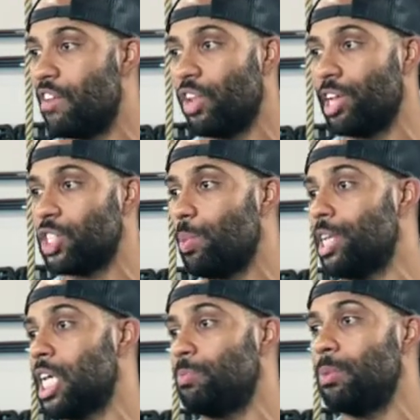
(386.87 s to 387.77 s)
I feel like so
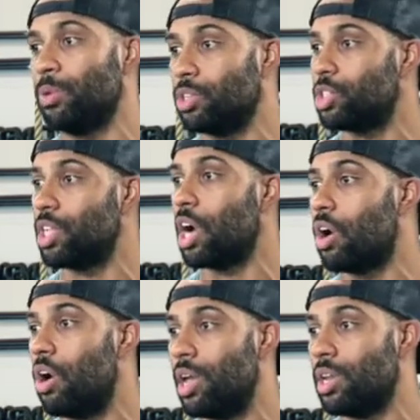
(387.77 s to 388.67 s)
many times people are
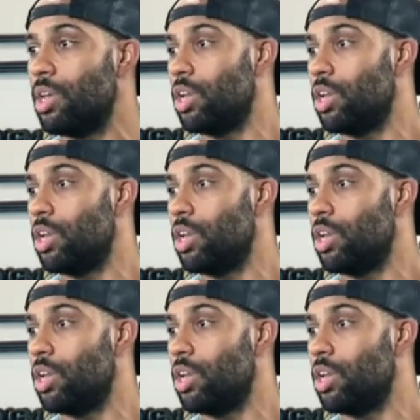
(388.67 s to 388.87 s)
stuck on,